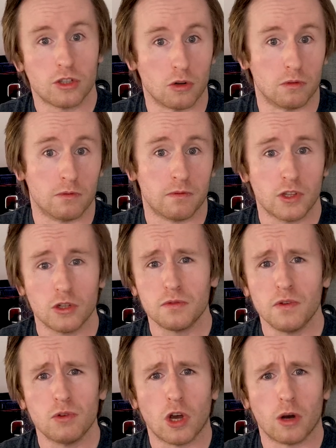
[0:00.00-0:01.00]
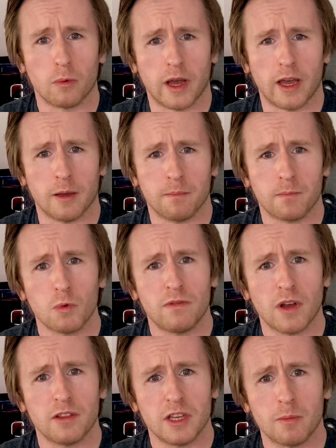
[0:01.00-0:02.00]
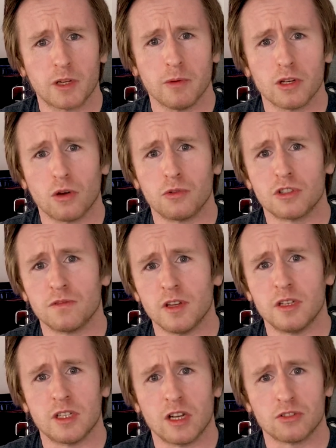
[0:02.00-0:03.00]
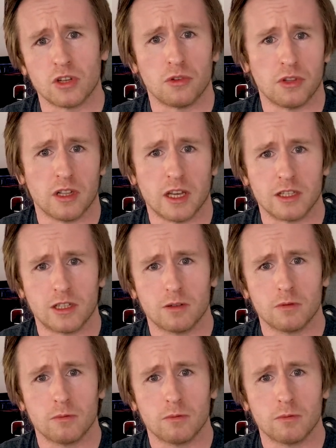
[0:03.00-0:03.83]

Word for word: So, for those of you not aware, with the upcoming launch of Intel's Alder Lake,